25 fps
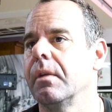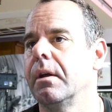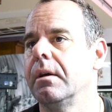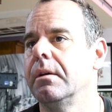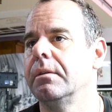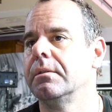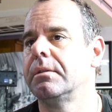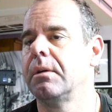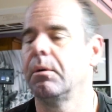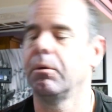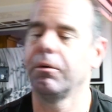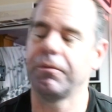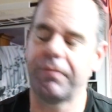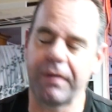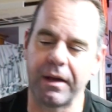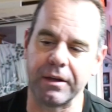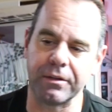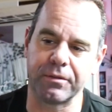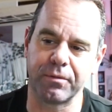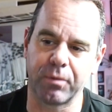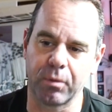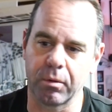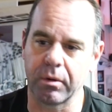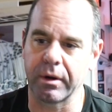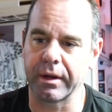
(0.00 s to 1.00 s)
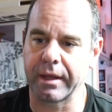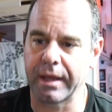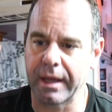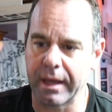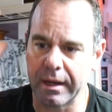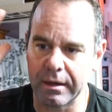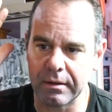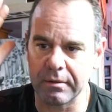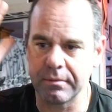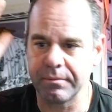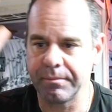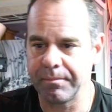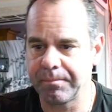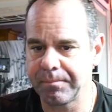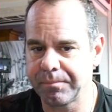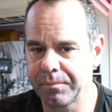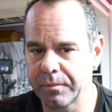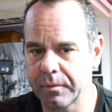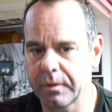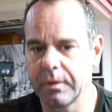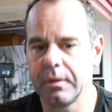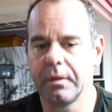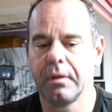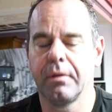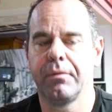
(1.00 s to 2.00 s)
So we'll fast forward again
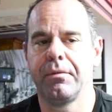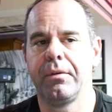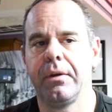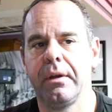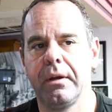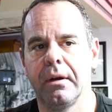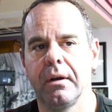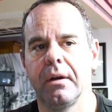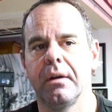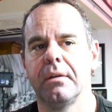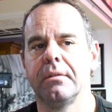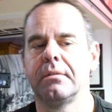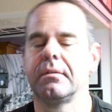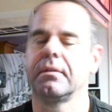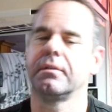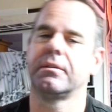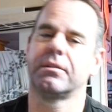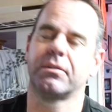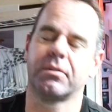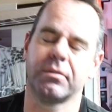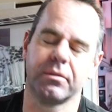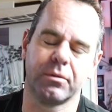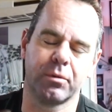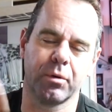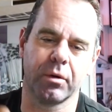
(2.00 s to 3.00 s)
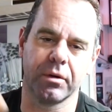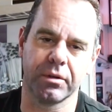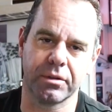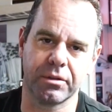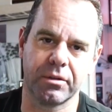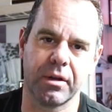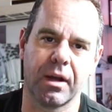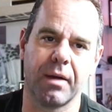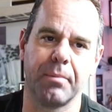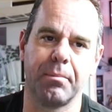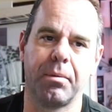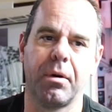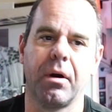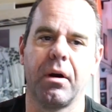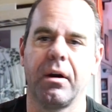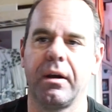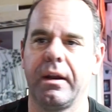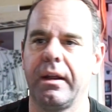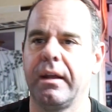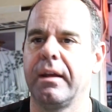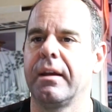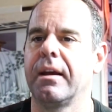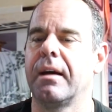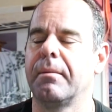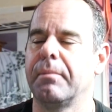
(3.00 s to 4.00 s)
a few years, sort of stopped
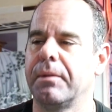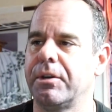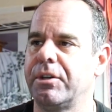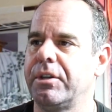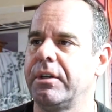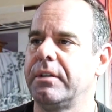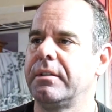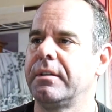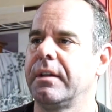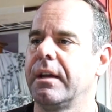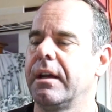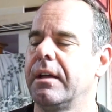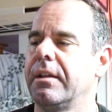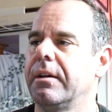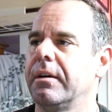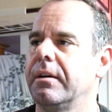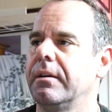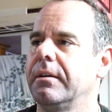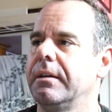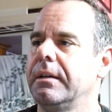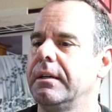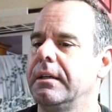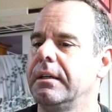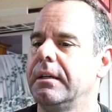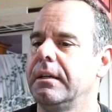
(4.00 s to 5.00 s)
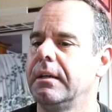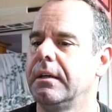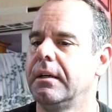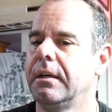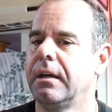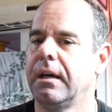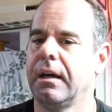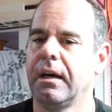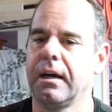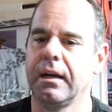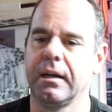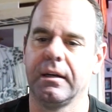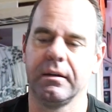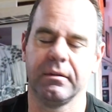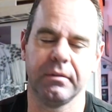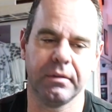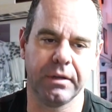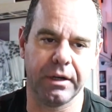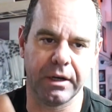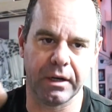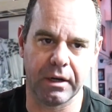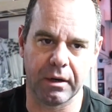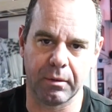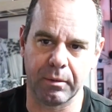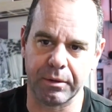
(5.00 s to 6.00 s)
partying, got my shit together,
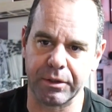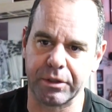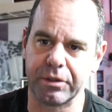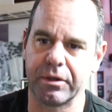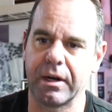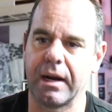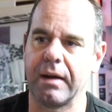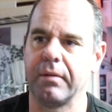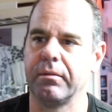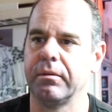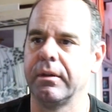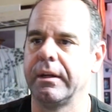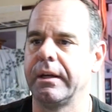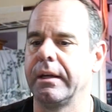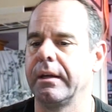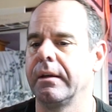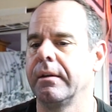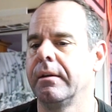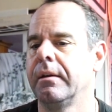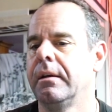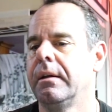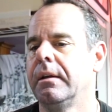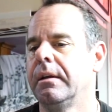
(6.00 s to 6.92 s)
and, I went traveling.